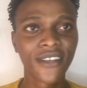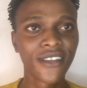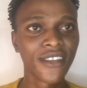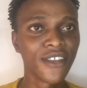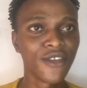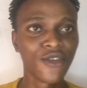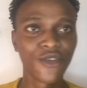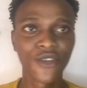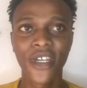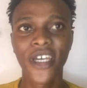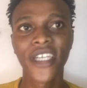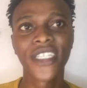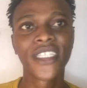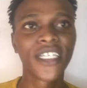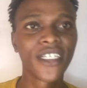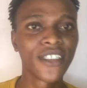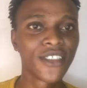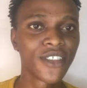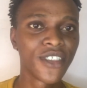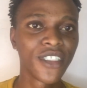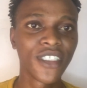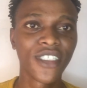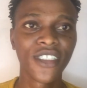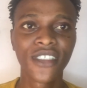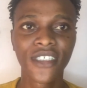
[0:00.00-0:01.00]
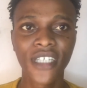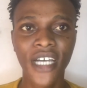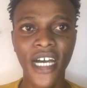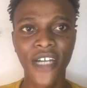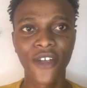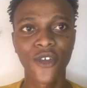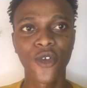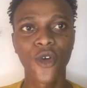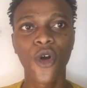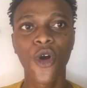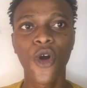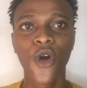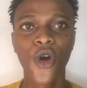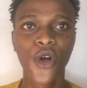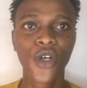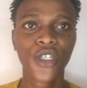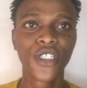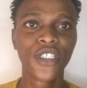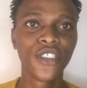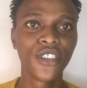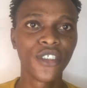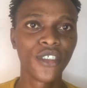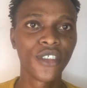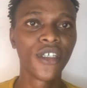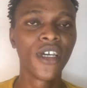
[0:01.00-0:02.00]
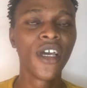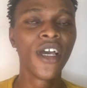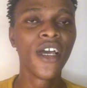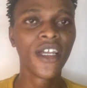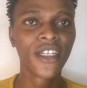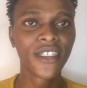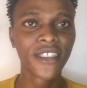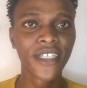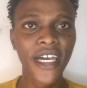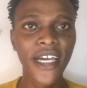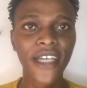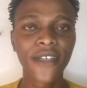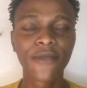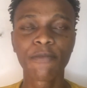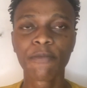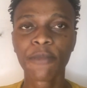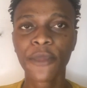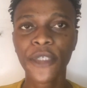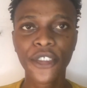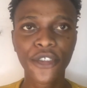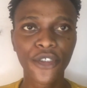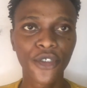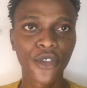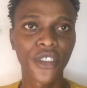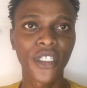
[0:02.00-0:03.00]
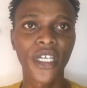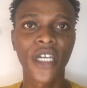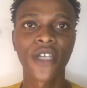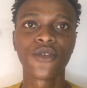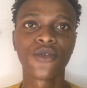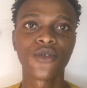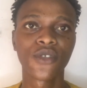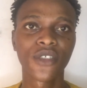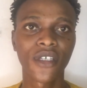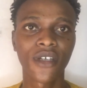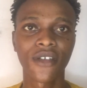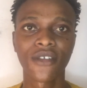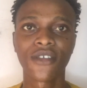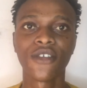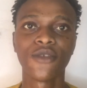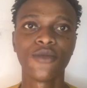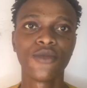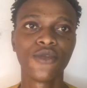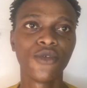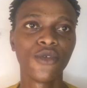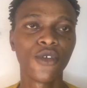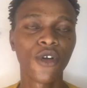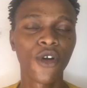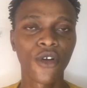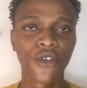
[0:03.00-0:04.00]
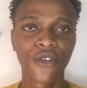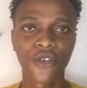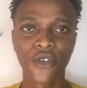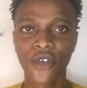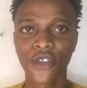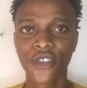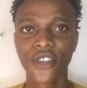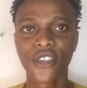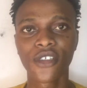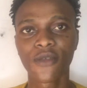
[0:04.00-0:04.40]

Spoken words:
in United States, and all this. That make your title searchable on all these